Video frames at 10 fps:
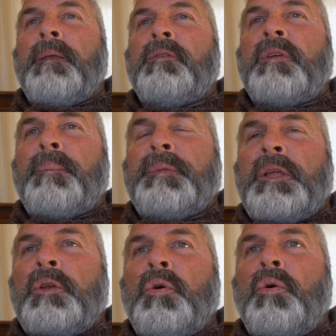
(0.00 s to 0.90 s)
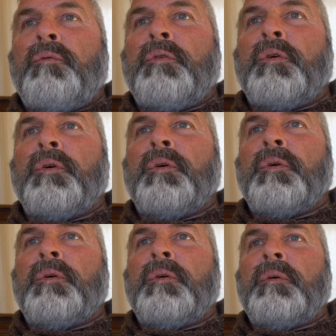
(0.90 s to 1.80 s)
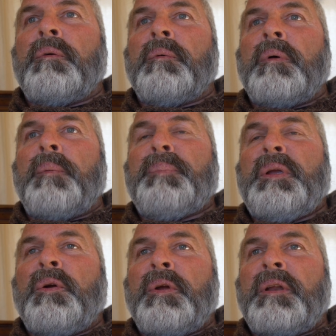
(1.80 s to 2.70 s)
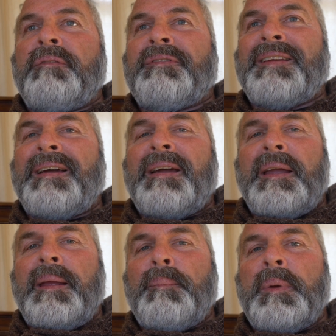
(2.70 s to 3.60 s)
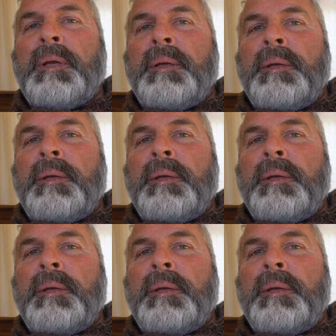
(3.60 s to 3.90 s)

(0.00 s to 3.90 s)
something over a period of time